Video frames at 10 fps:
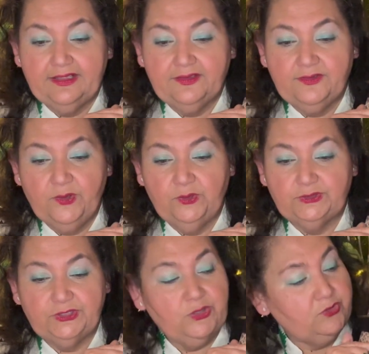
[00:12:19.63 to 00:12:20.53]
Gold
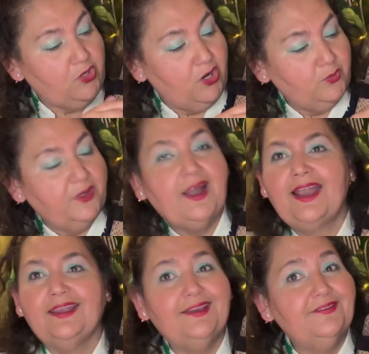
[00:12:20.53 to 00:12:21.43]
tone hardware. I
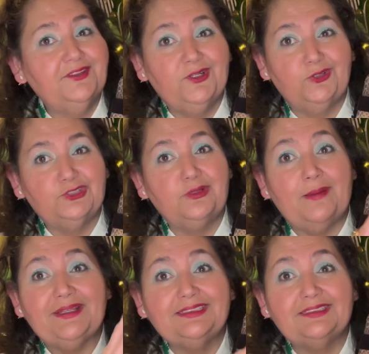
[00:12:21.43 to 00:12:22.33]
love the gold tone. I'm
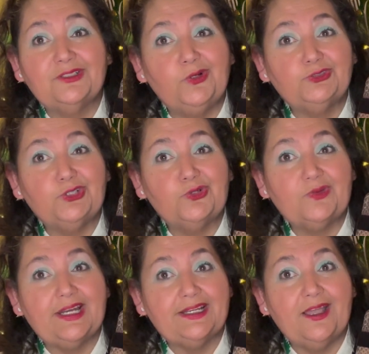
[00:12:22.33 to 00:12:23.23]
into the gold tone
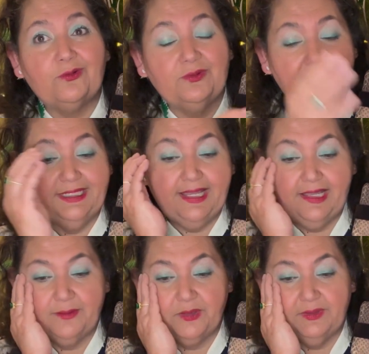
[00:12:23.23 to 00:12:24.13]
right now. Really
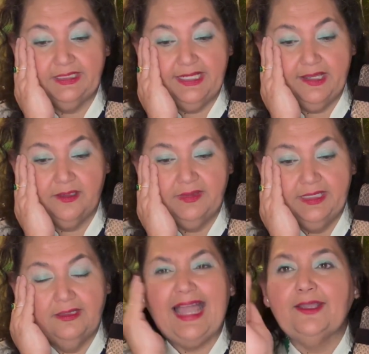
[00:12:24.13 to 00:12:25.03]
am. I really am.
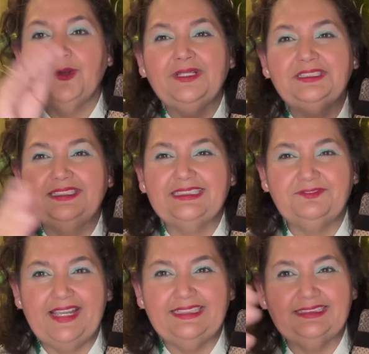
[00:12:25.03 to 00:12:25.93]
I go into these
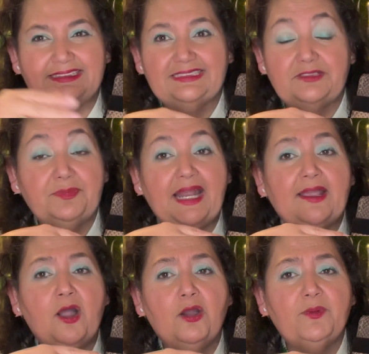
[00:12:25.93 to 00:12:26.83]
phases and stuff, but I
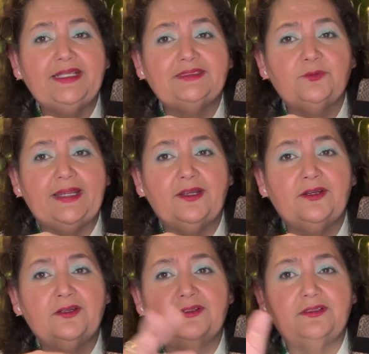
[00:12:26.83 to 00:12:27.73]
always
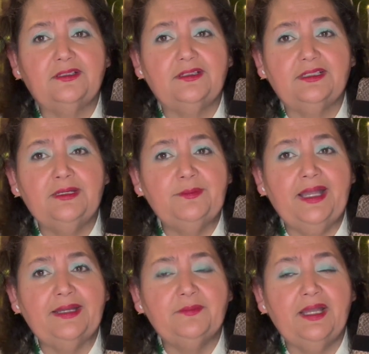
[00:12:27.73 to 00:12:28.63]

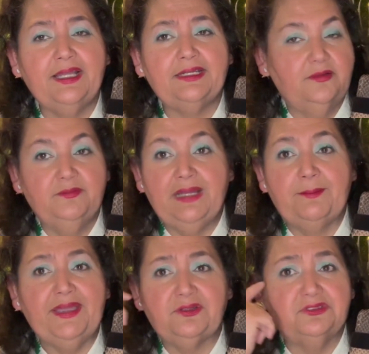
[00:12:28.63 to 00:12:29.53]
combine my
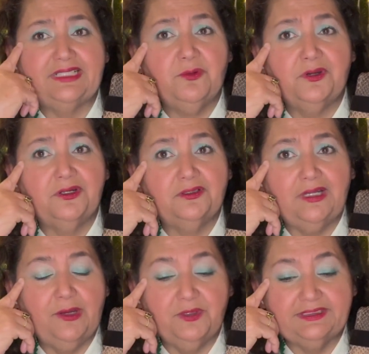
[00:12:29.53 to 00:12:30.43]
metals. I
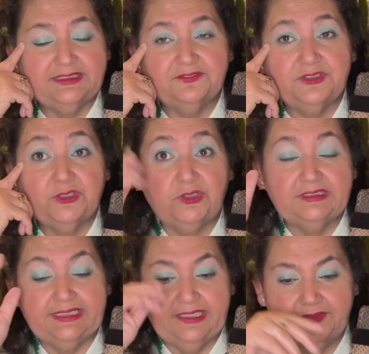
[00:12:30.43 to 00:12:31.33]
wear silver and gold
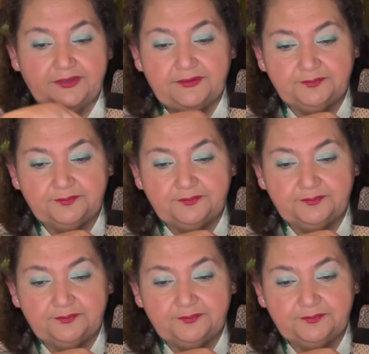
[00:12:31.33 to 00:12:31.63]
together.